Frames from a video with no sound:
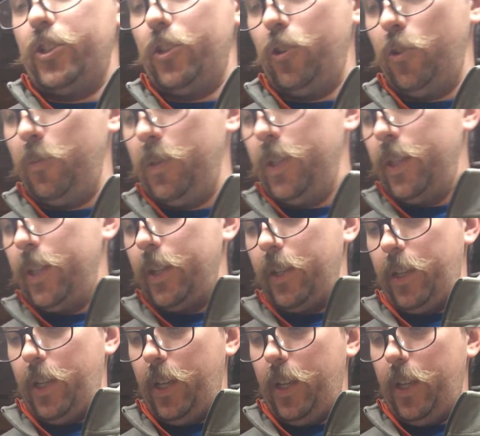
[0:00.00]
tube
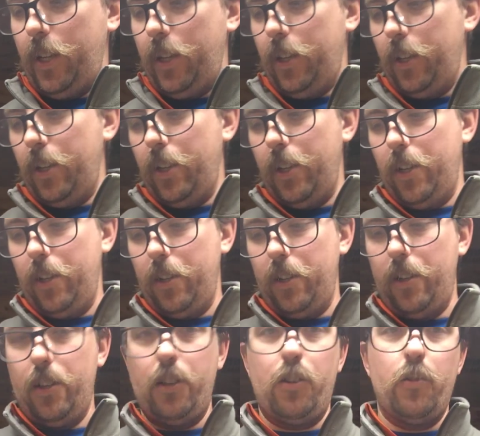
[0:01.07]

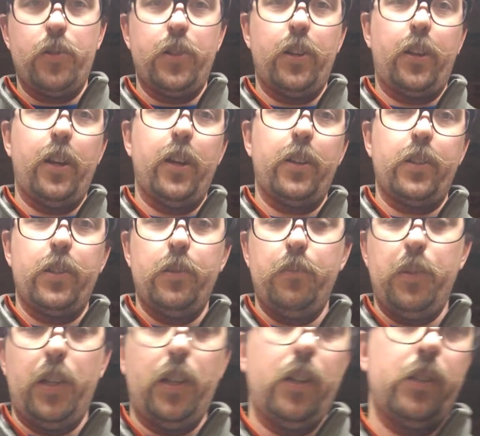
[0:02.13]
can go suck eggs,
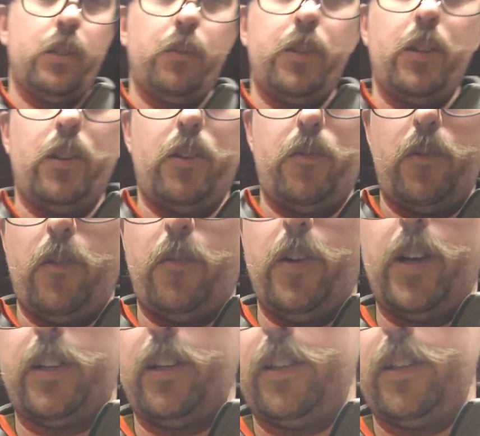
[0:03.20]
because I'm telling you for a fact it